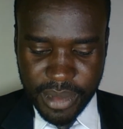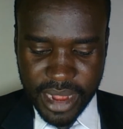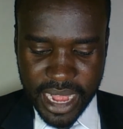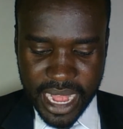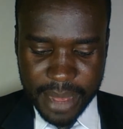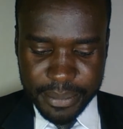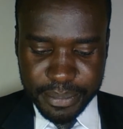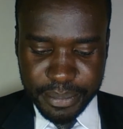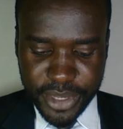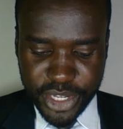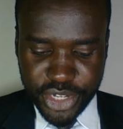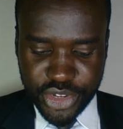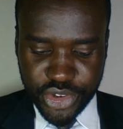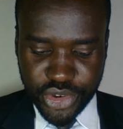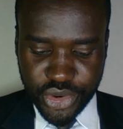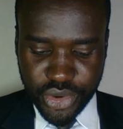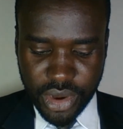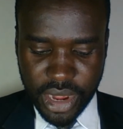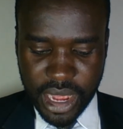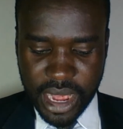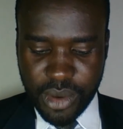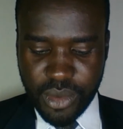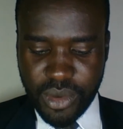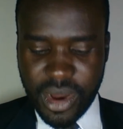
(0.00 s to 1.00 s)

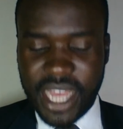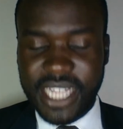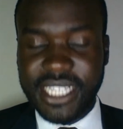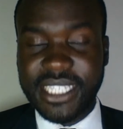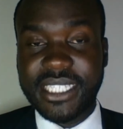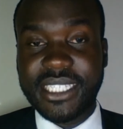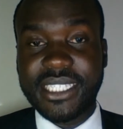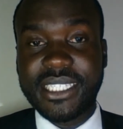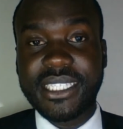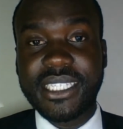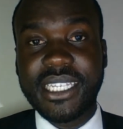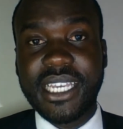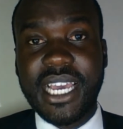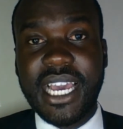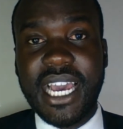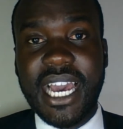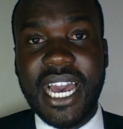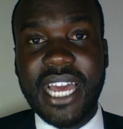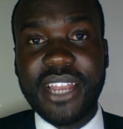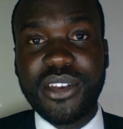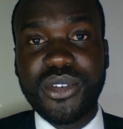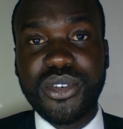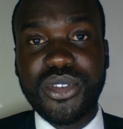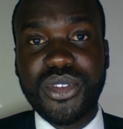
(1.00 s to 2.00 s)
arbitral awards,
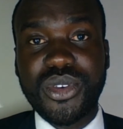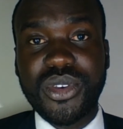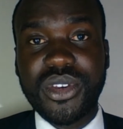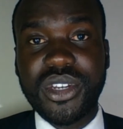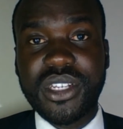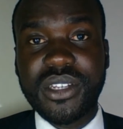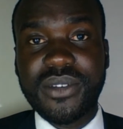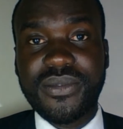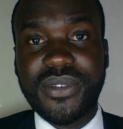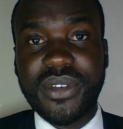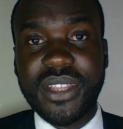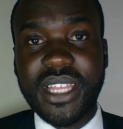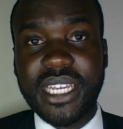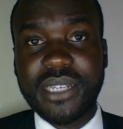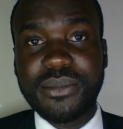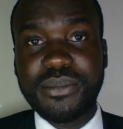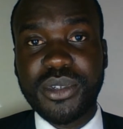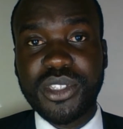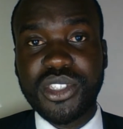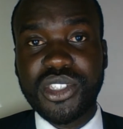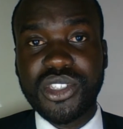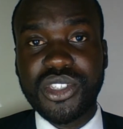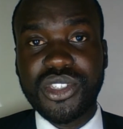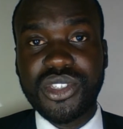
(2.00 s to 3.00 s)
and authority for that
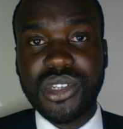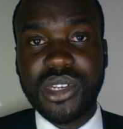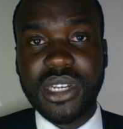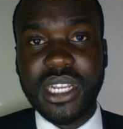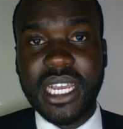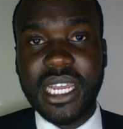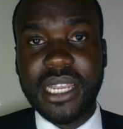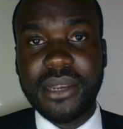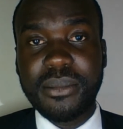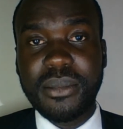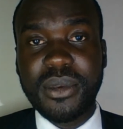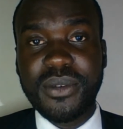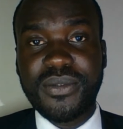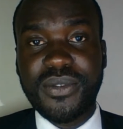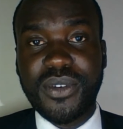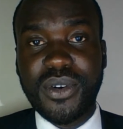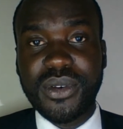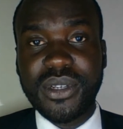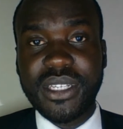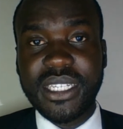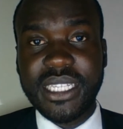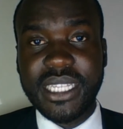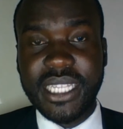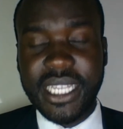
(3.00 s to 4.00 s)
position can be
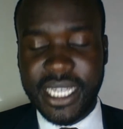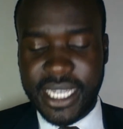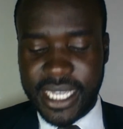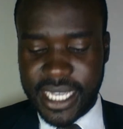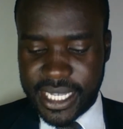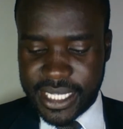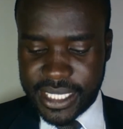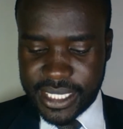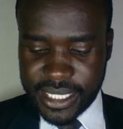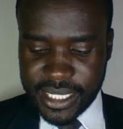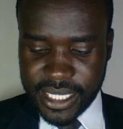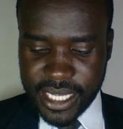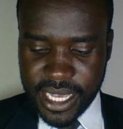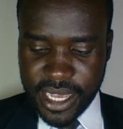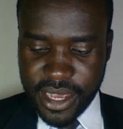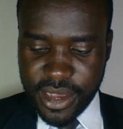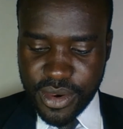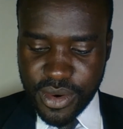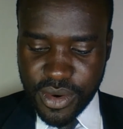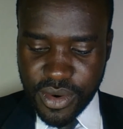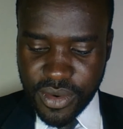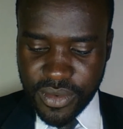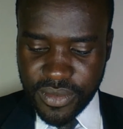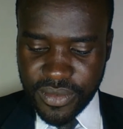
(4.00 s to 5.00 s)
found in the case
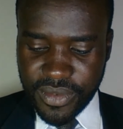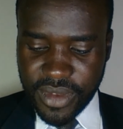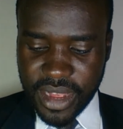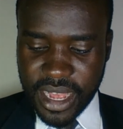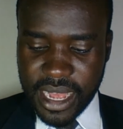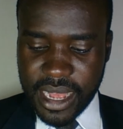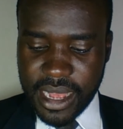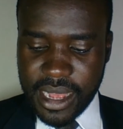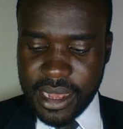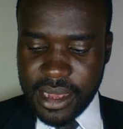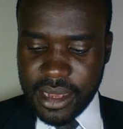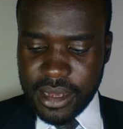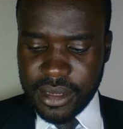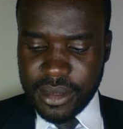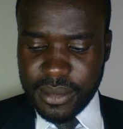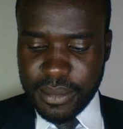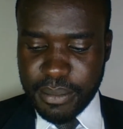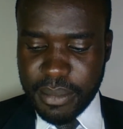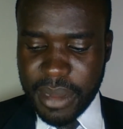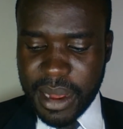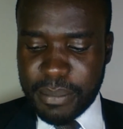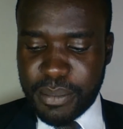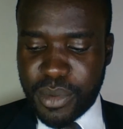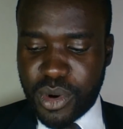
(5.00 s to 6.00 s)
of
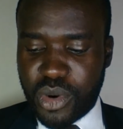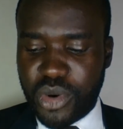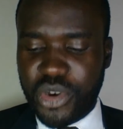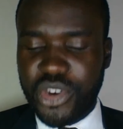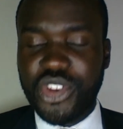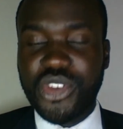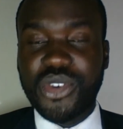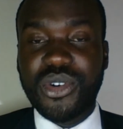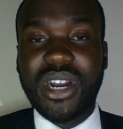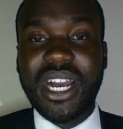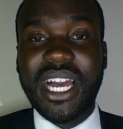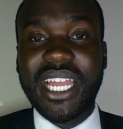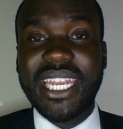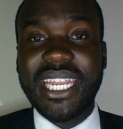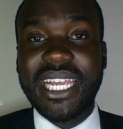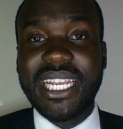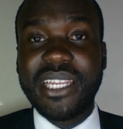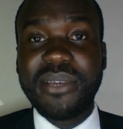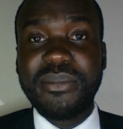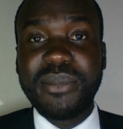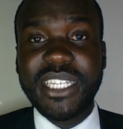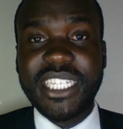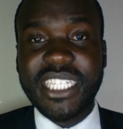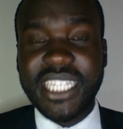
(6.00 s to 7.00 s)
Babcon Uganda
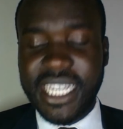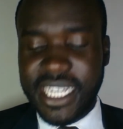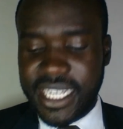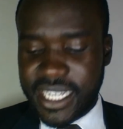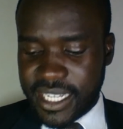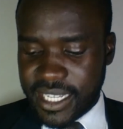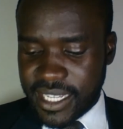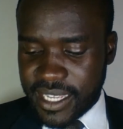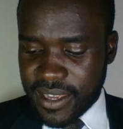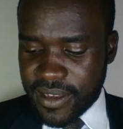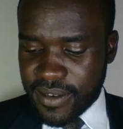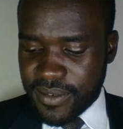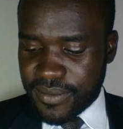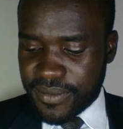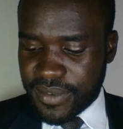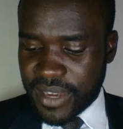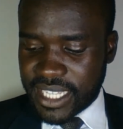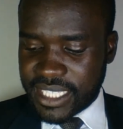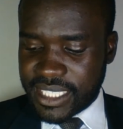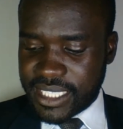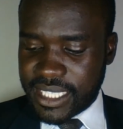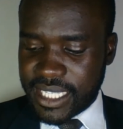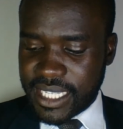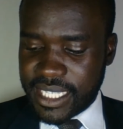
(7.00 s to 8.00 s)
Limited
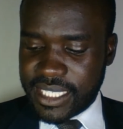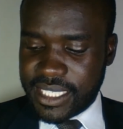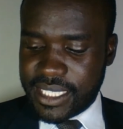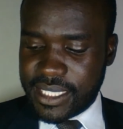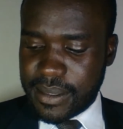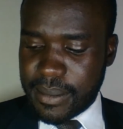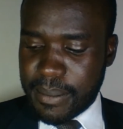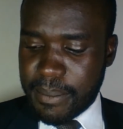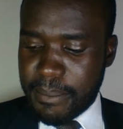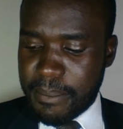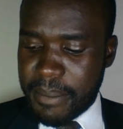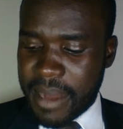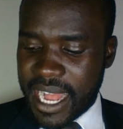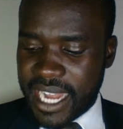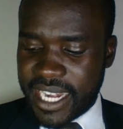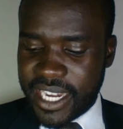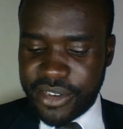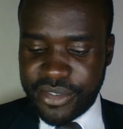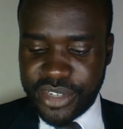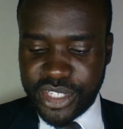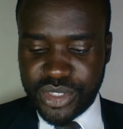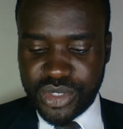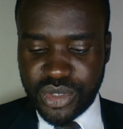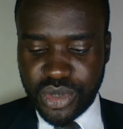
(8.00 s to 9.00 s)
versus
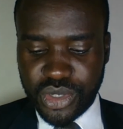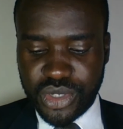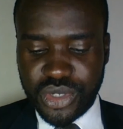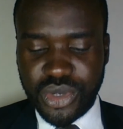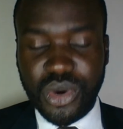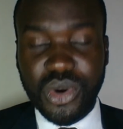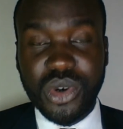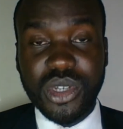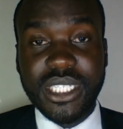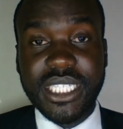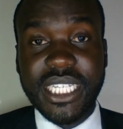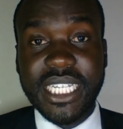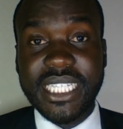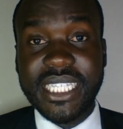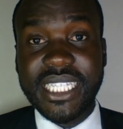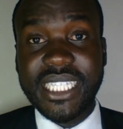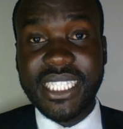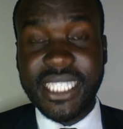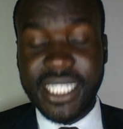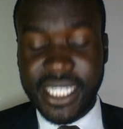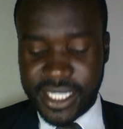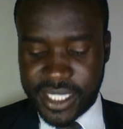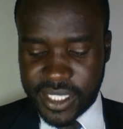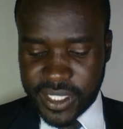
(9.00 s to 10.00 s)
Mbale Resort Hotel.
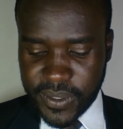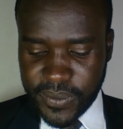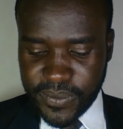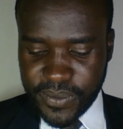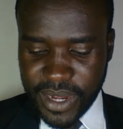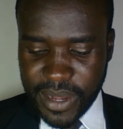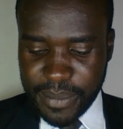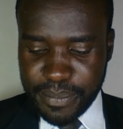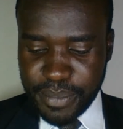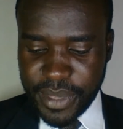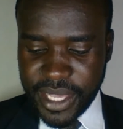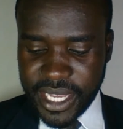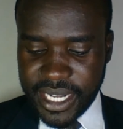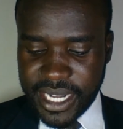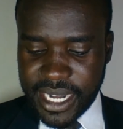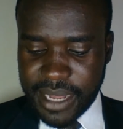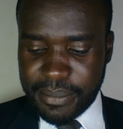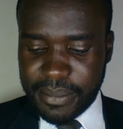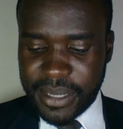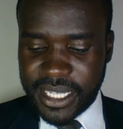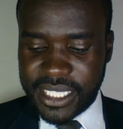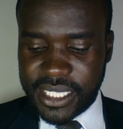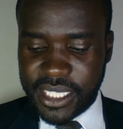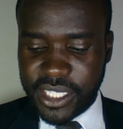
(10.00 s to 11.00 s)
This is civil appeal
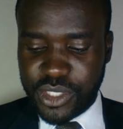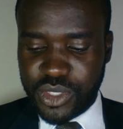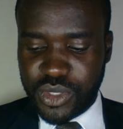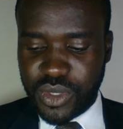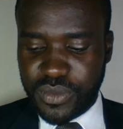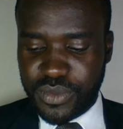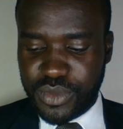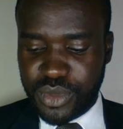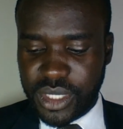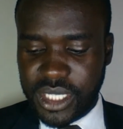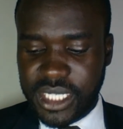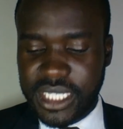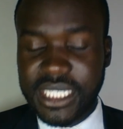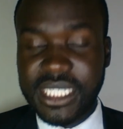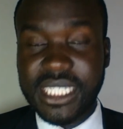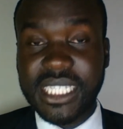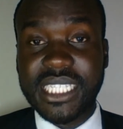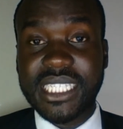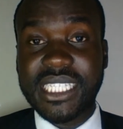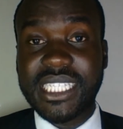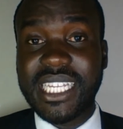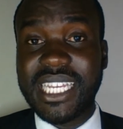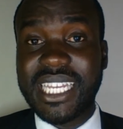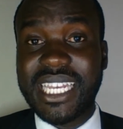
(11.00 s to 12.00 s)
number 6 of
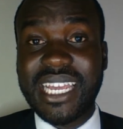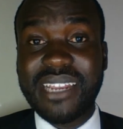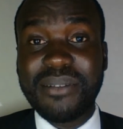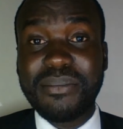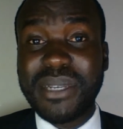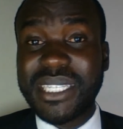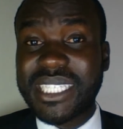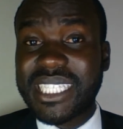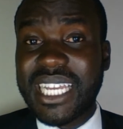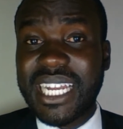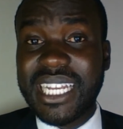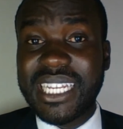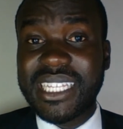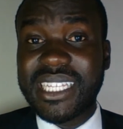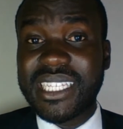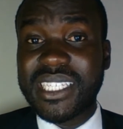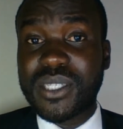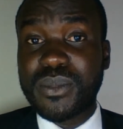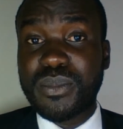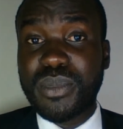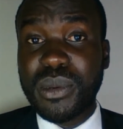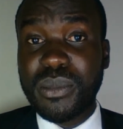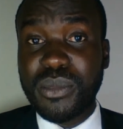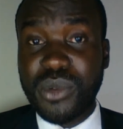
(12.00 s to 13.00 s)
2016, and basically the
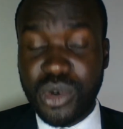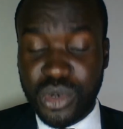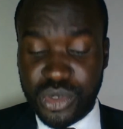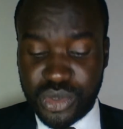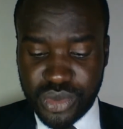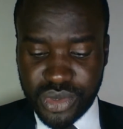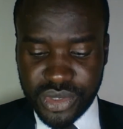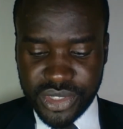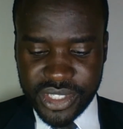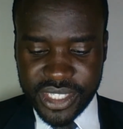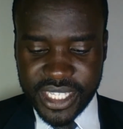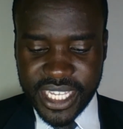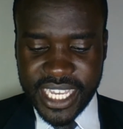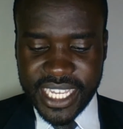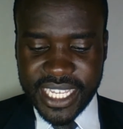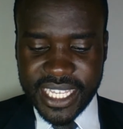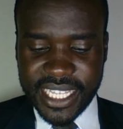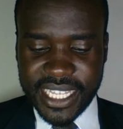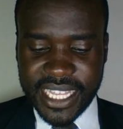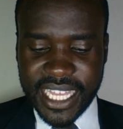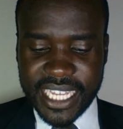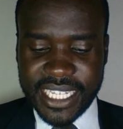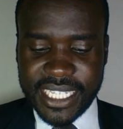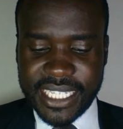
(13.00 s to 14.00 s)
Supreme Court was
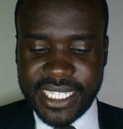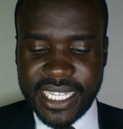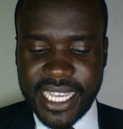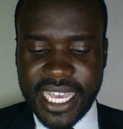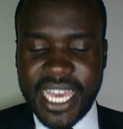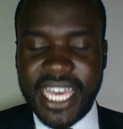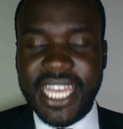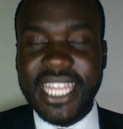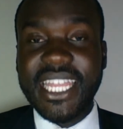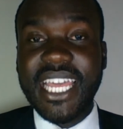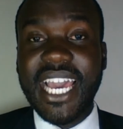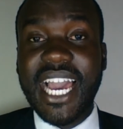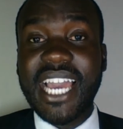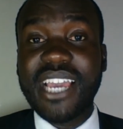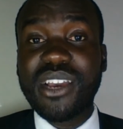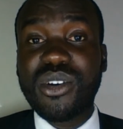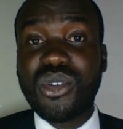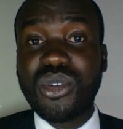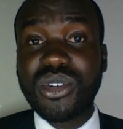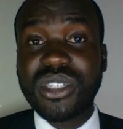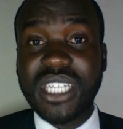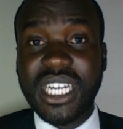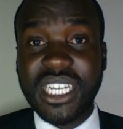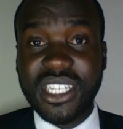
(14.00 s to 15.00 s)
saying that the High
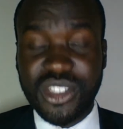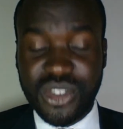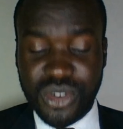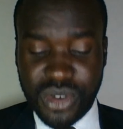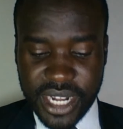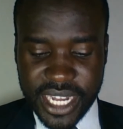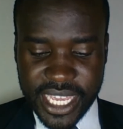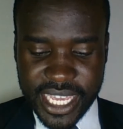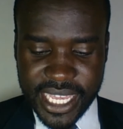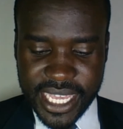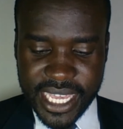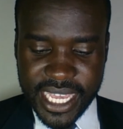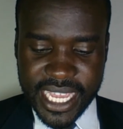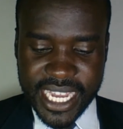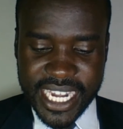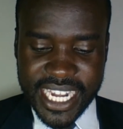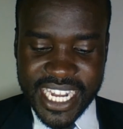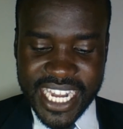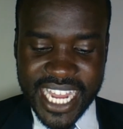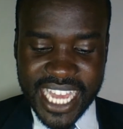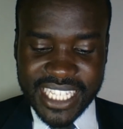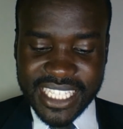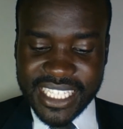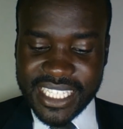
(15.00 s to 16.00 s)
Court actually
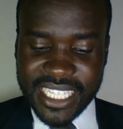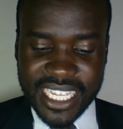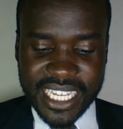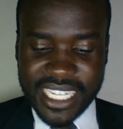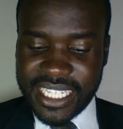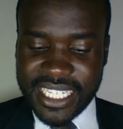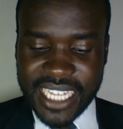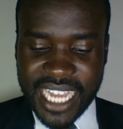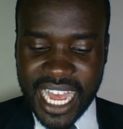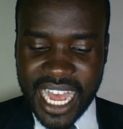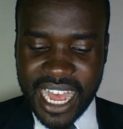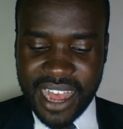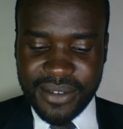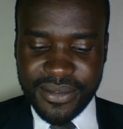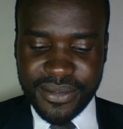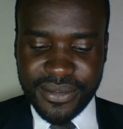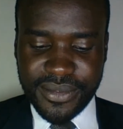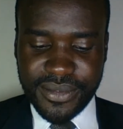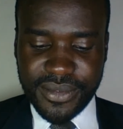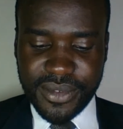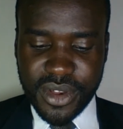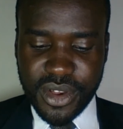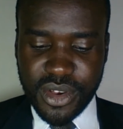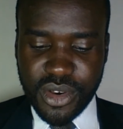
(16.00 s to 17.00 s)
doesn't have
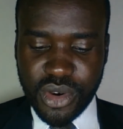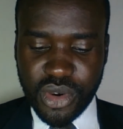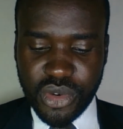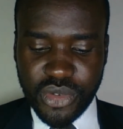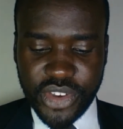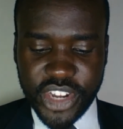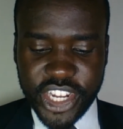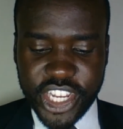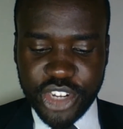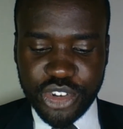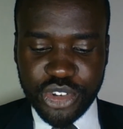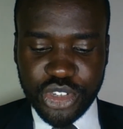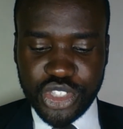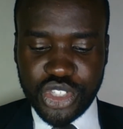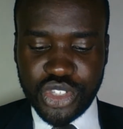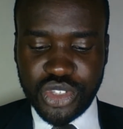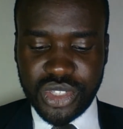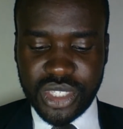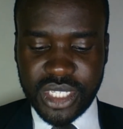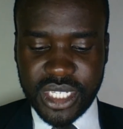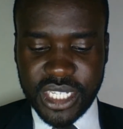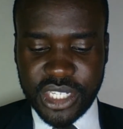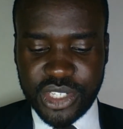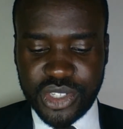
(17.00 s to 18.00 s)
original
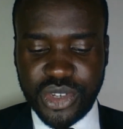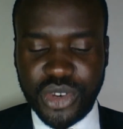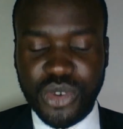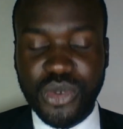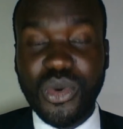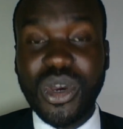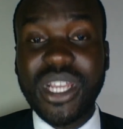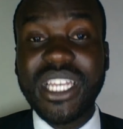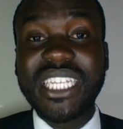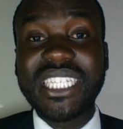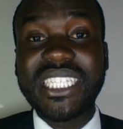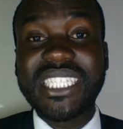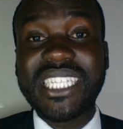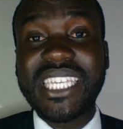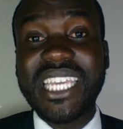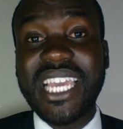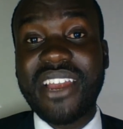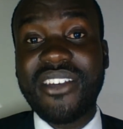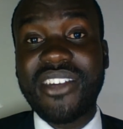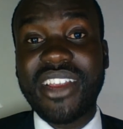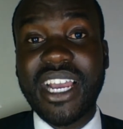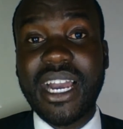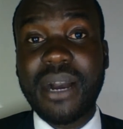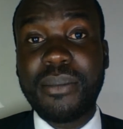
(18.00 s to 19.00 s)
jurisdiction when it's
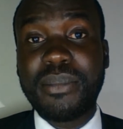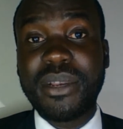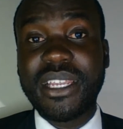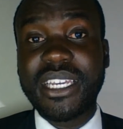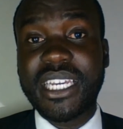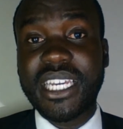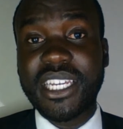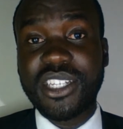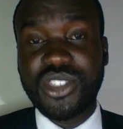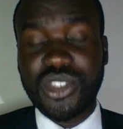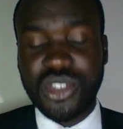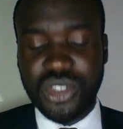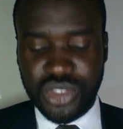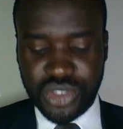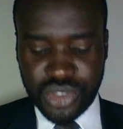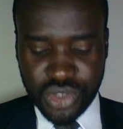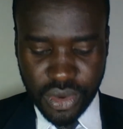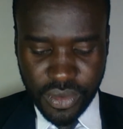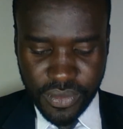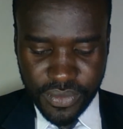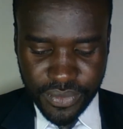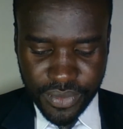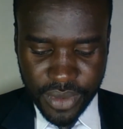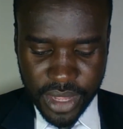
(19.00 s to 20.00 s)
hearing applications
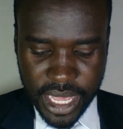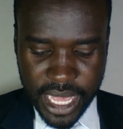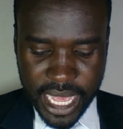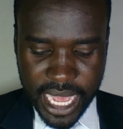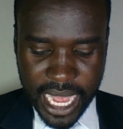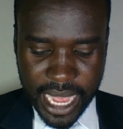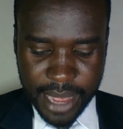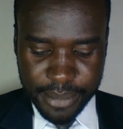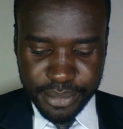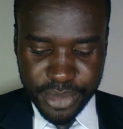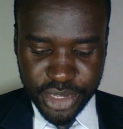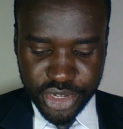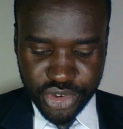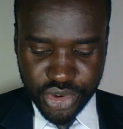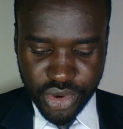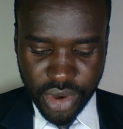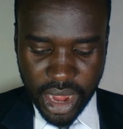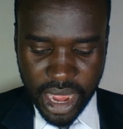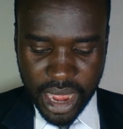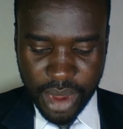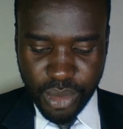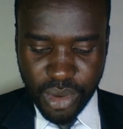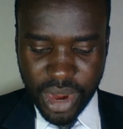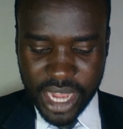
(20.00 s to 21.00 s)
of arbitral
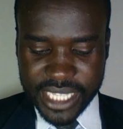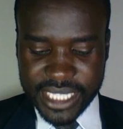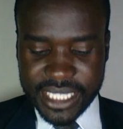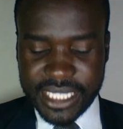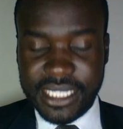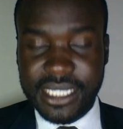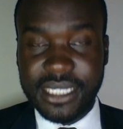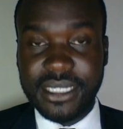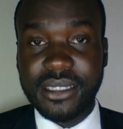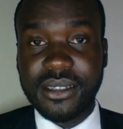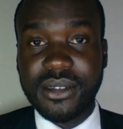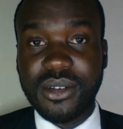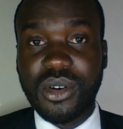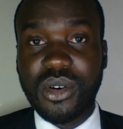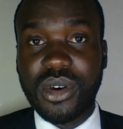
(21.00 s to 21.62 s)
awards.